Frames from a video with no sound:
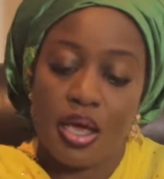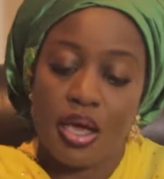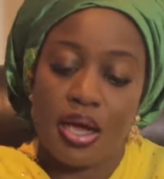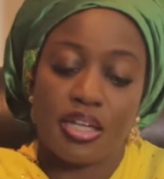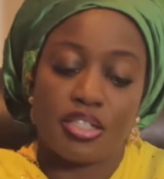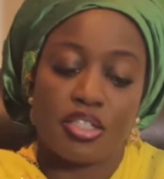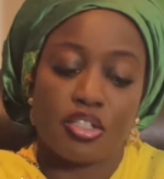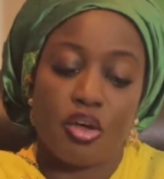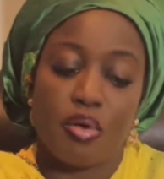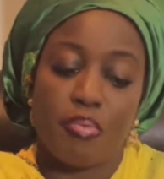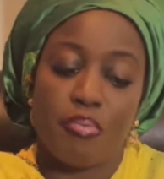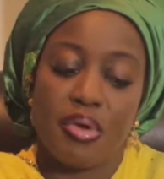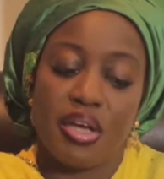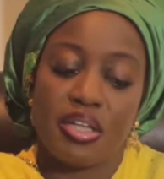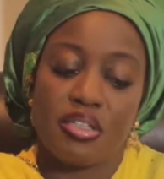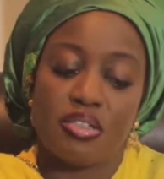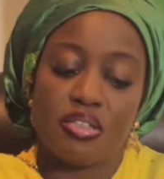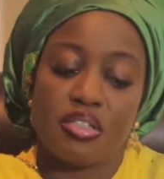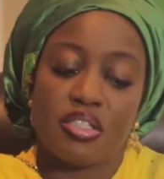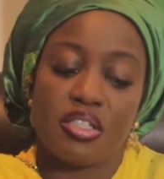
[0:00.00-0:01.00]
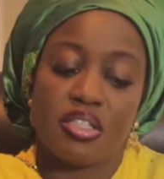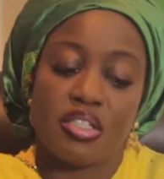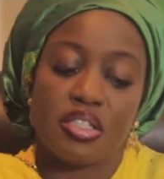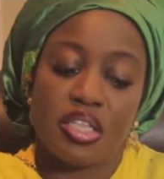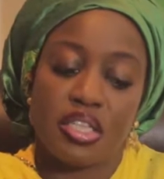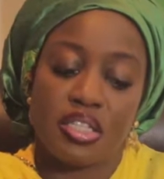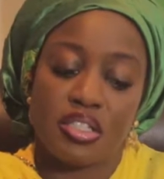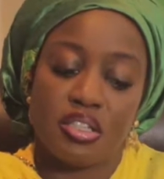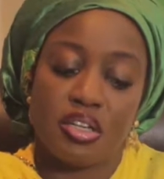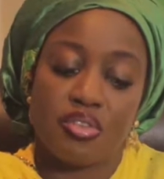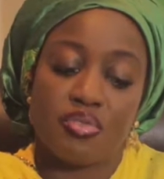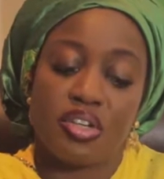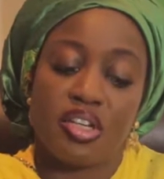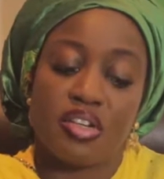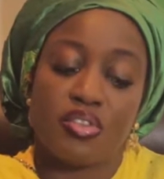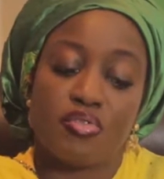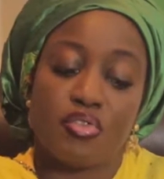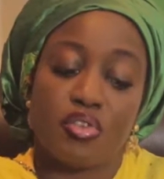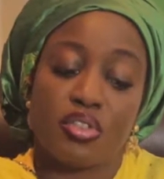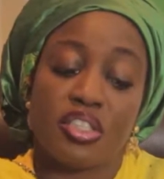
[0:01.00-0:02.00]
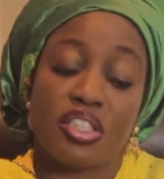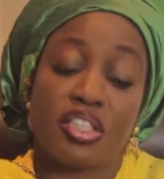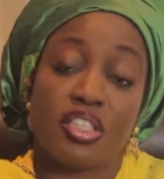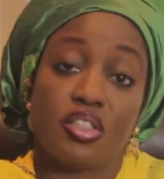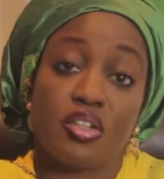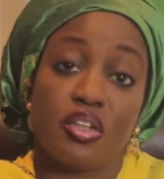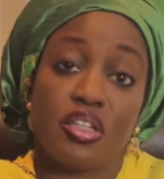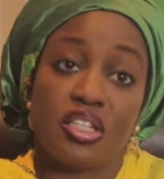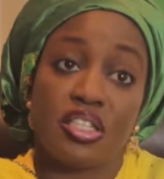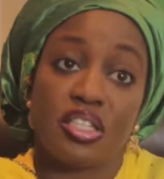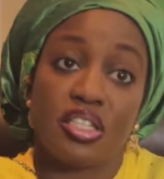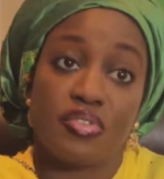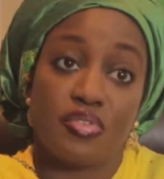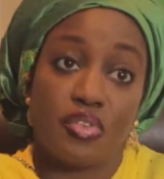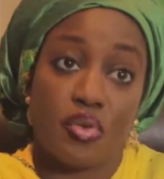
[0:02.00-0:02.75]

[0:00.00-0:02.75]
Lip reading: as compared to $614